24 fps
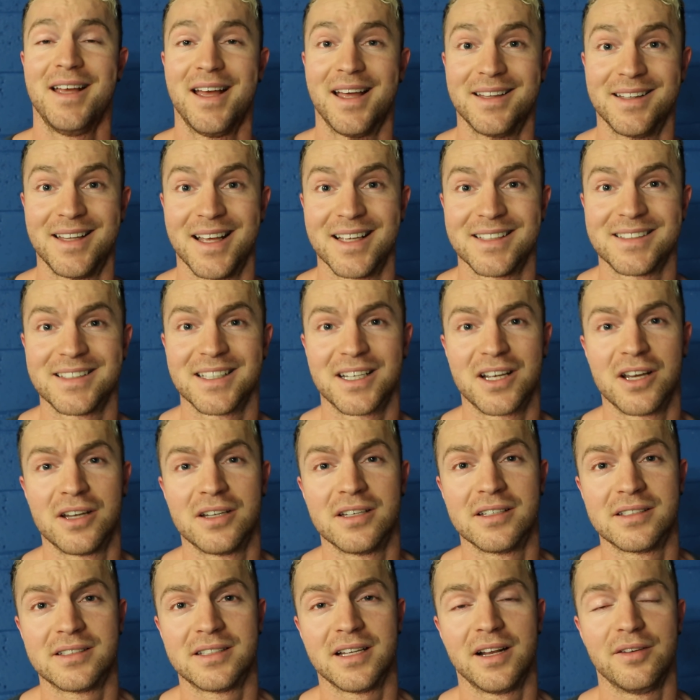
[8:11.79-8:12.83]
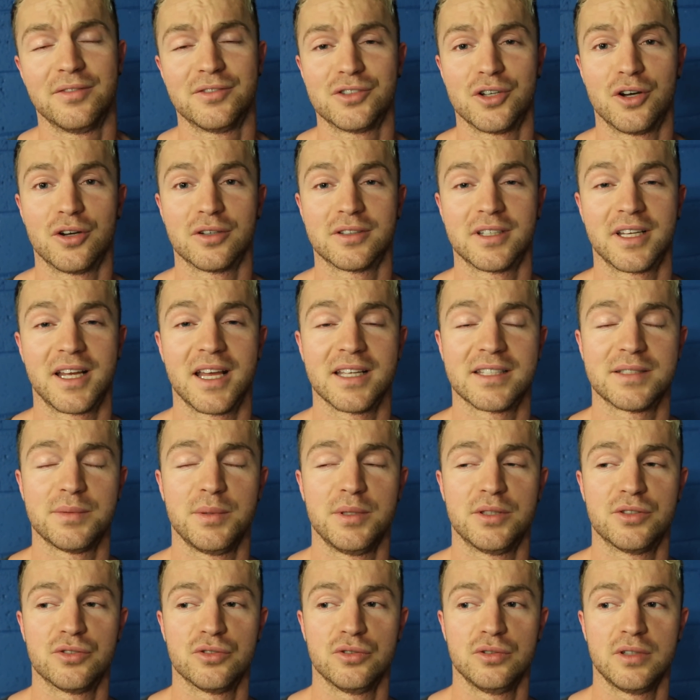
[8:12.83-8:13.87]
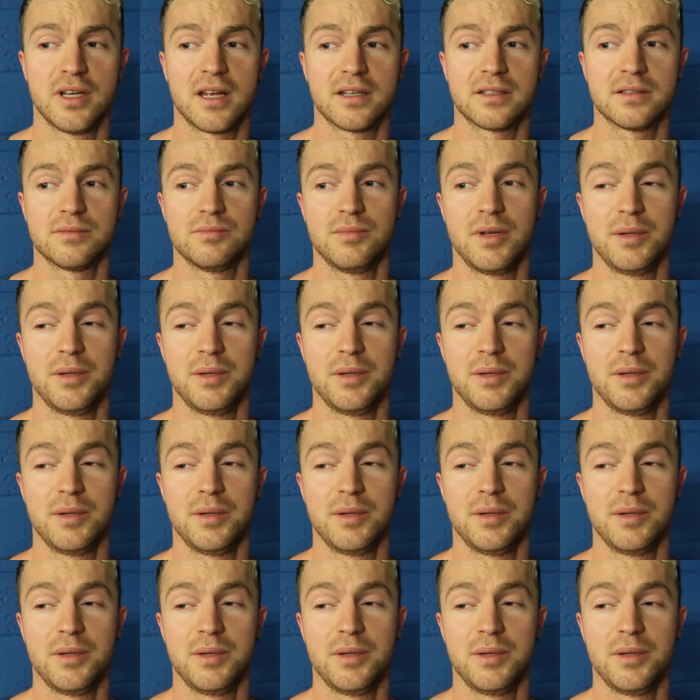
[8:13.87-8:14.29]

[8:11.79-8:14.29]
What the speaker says: And that's the kind of self-talk that gets me through that.